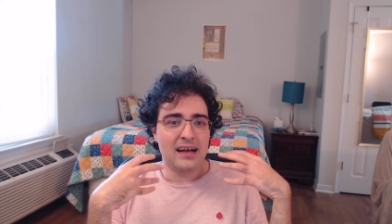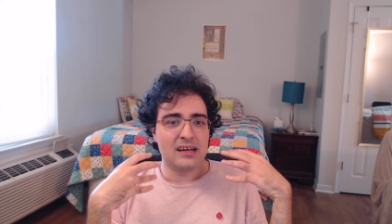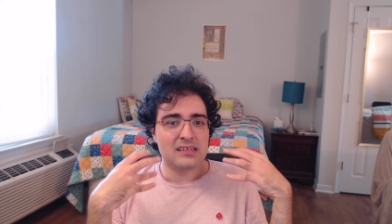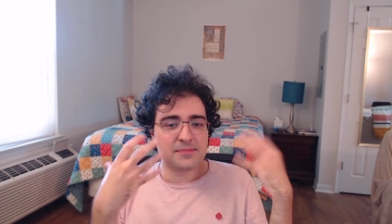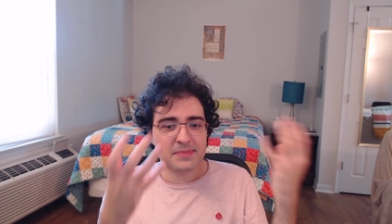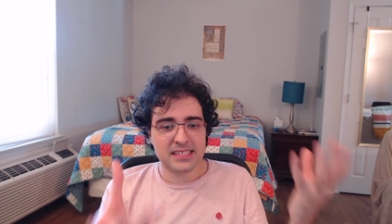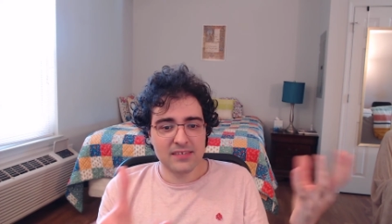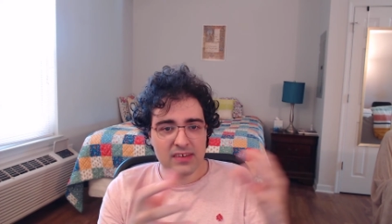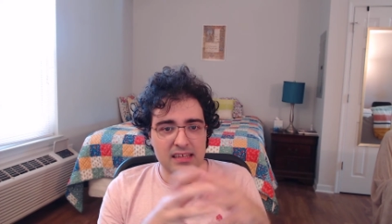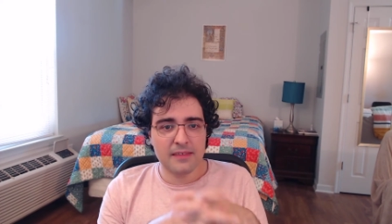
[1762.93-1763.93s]

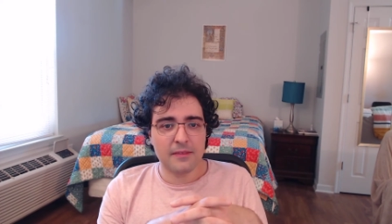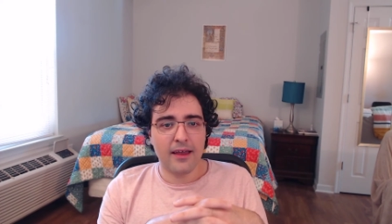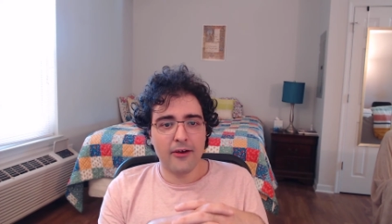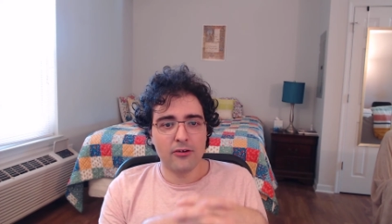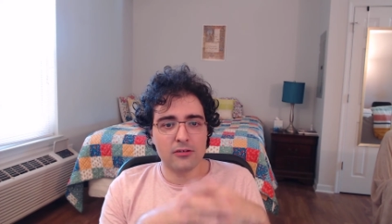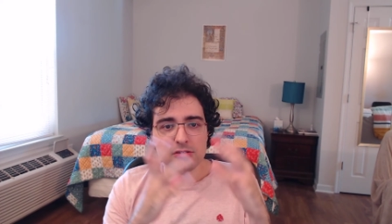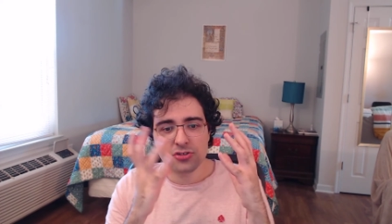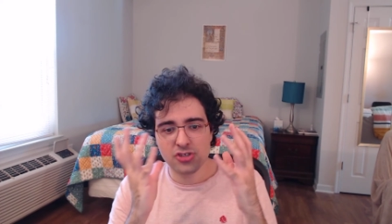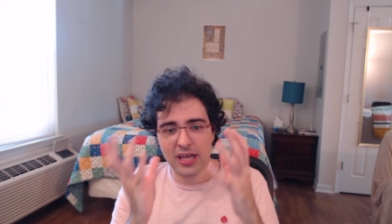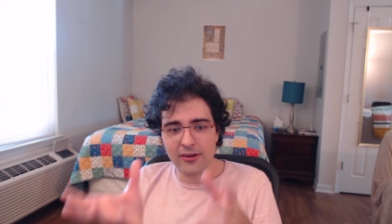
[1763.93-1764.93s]
Specifically the herald
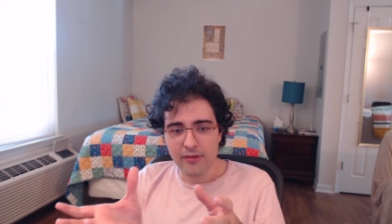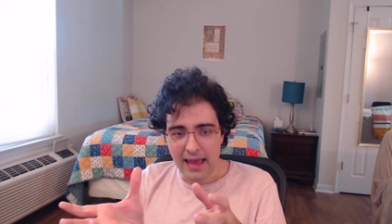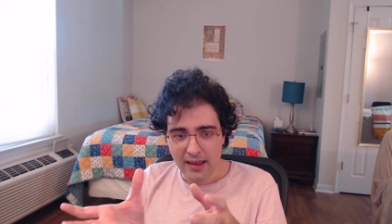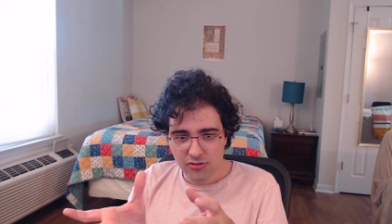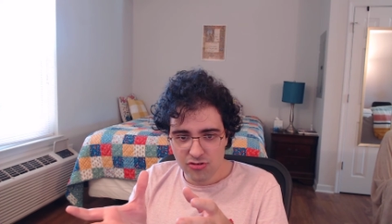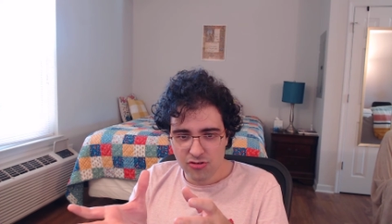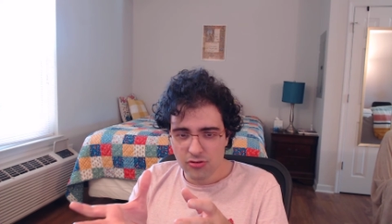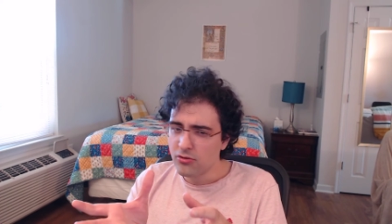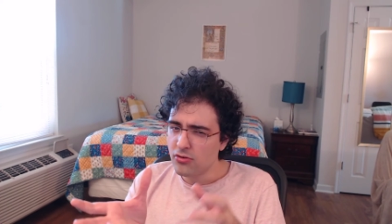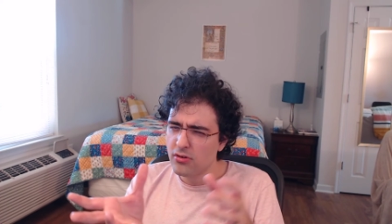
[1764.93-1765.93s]
Chanarach.
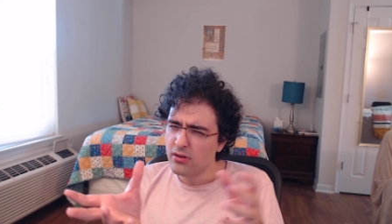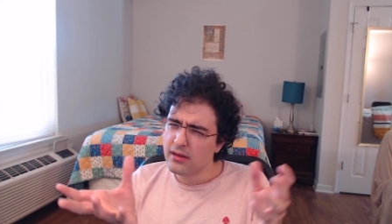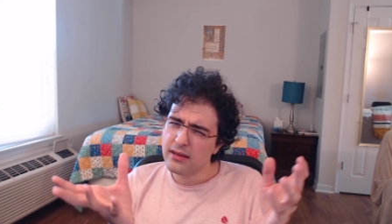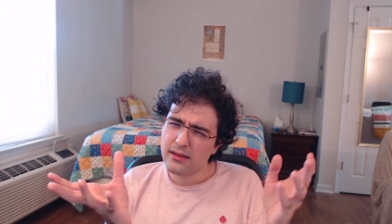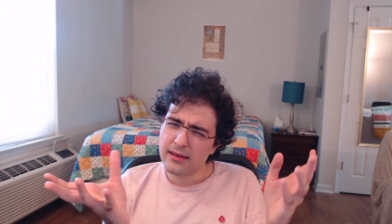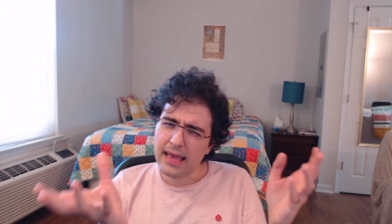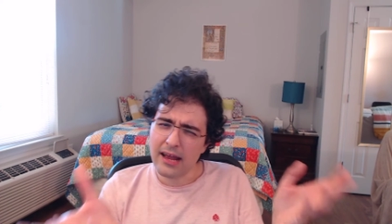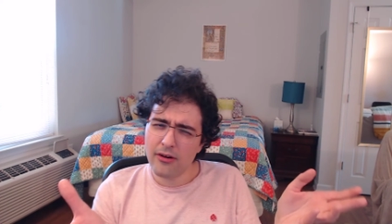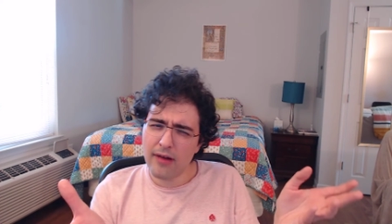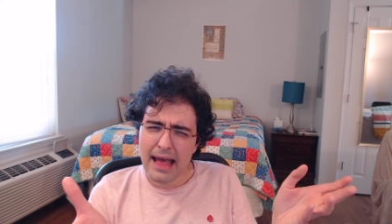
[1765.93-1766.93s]

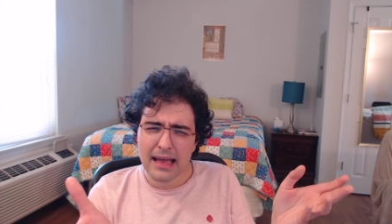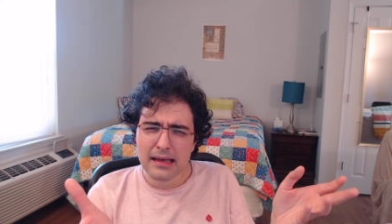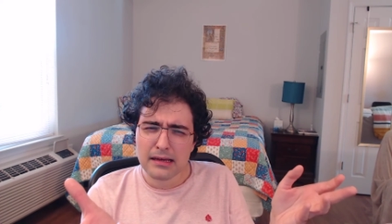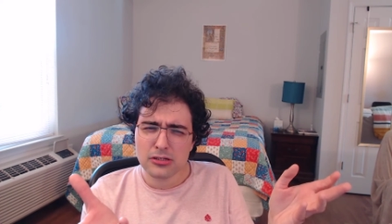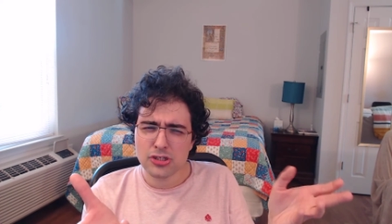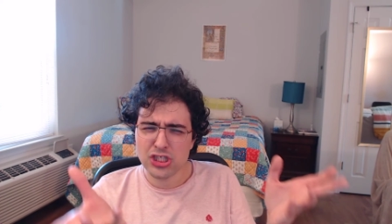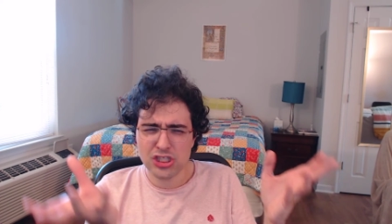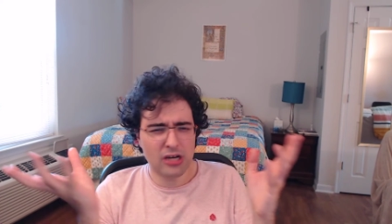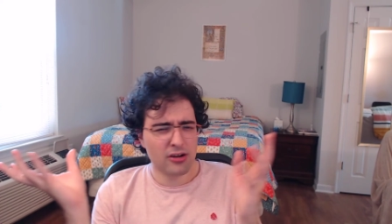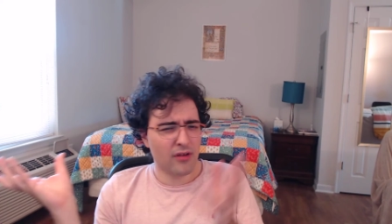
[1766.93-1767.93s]
Chanarach?
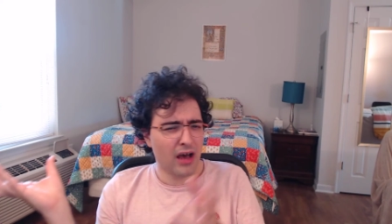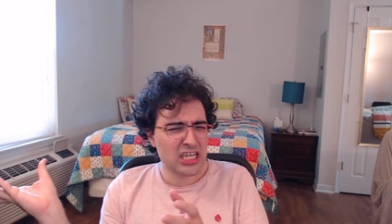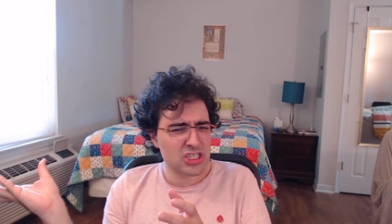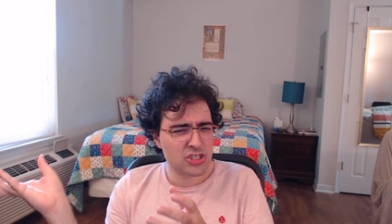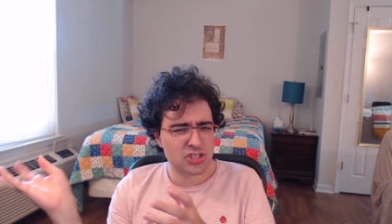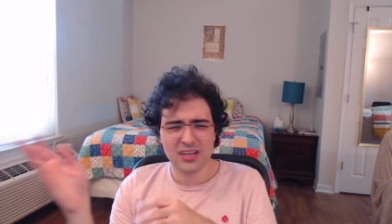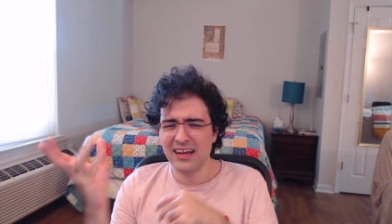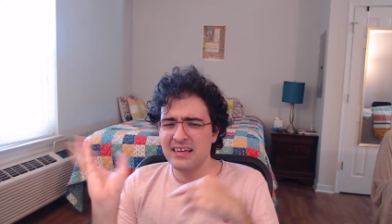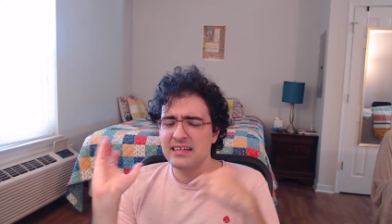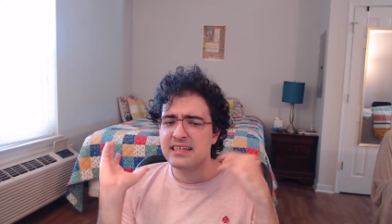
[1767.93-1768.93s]
Shanarach?
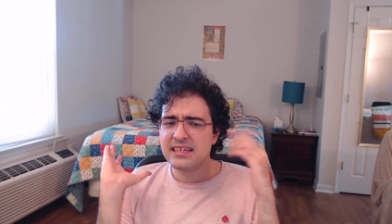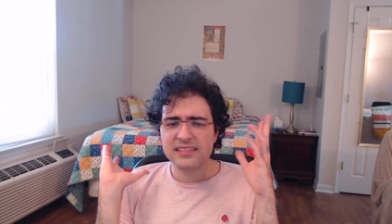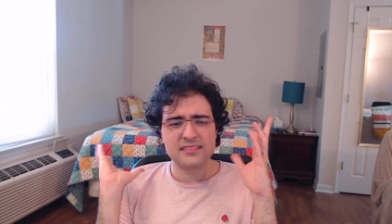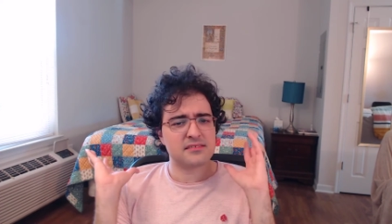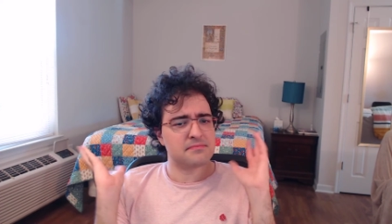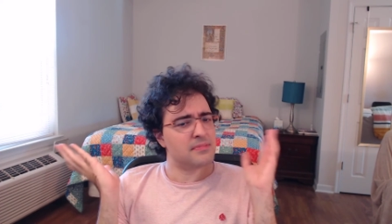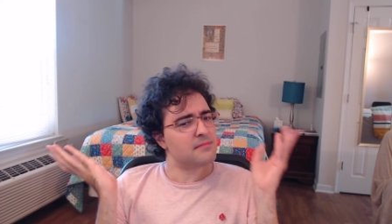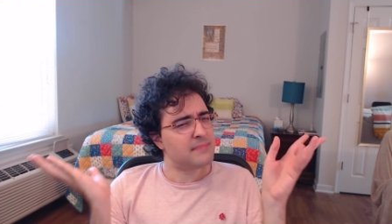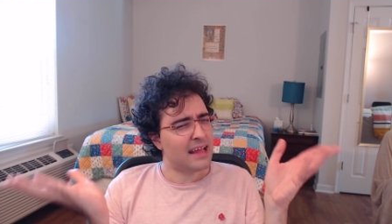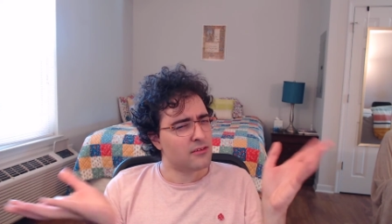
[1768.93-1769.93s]

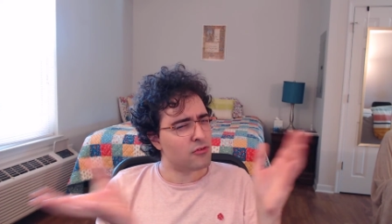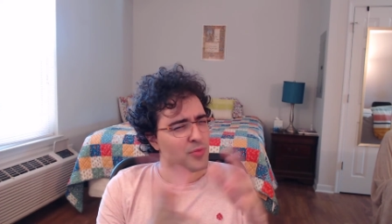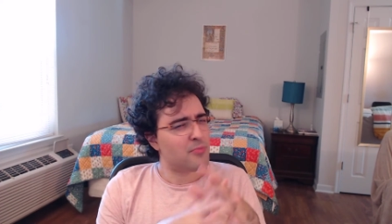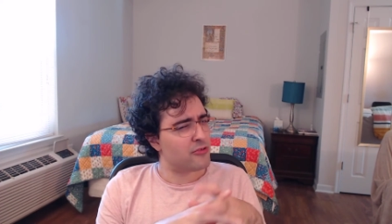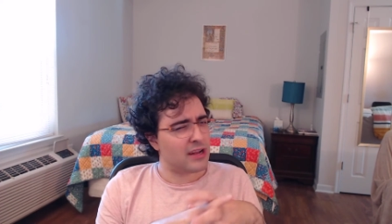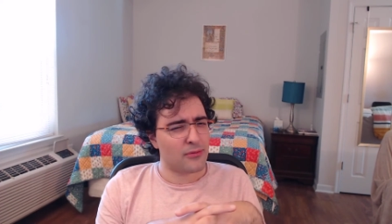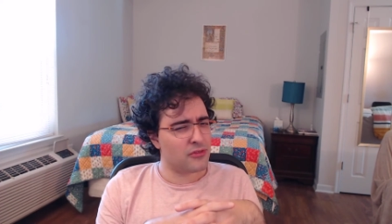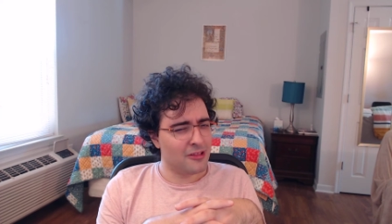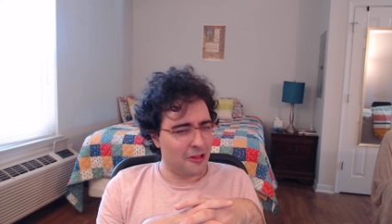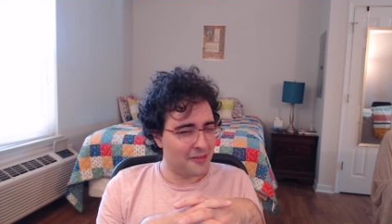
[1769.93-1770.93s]
That could be pronounced
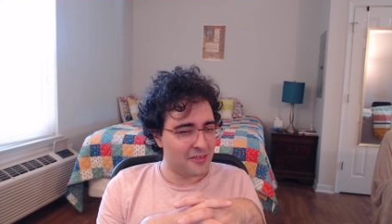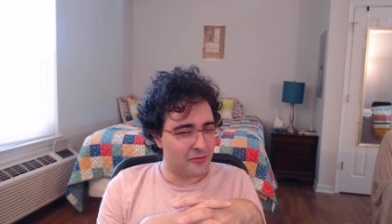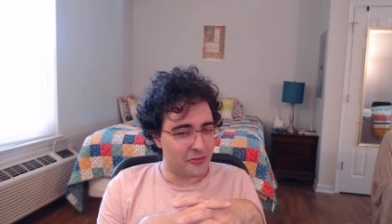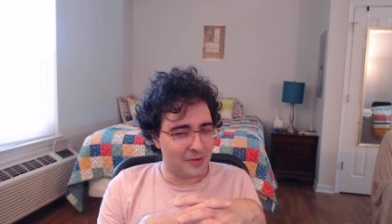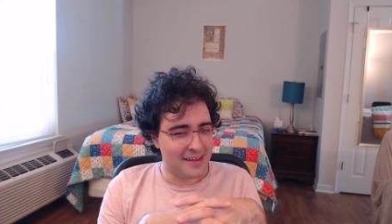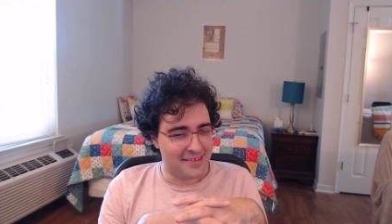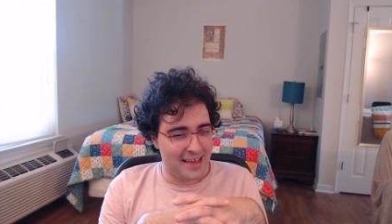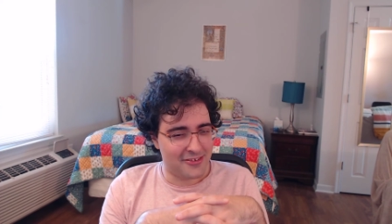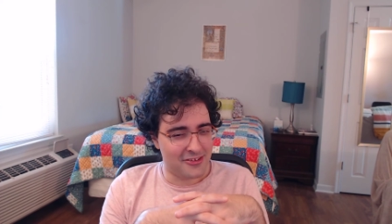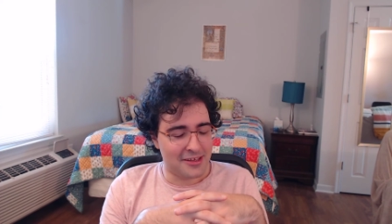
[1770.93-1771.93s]
in a lot of different ways,
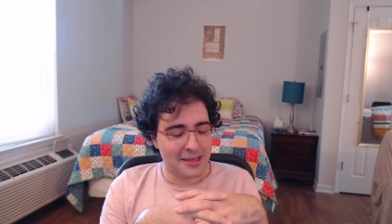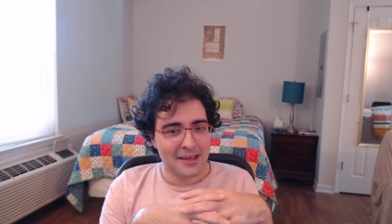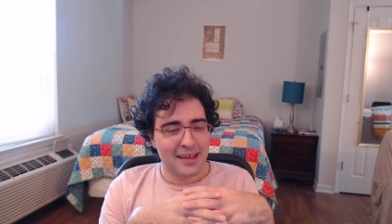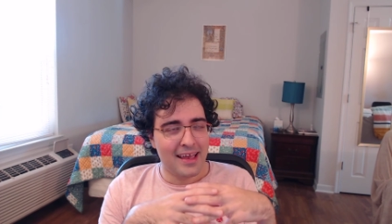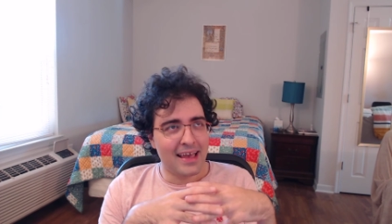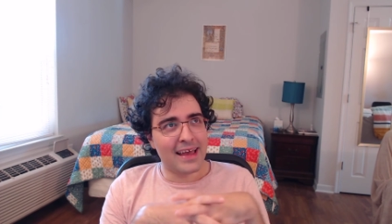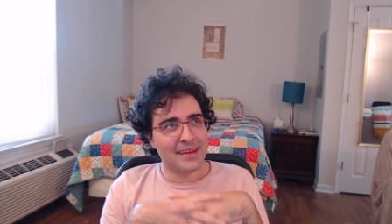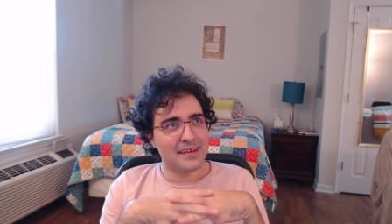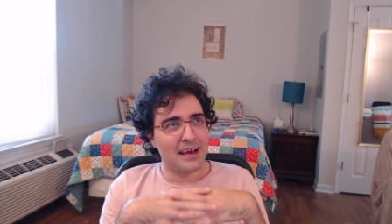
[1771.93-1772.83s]
actually. And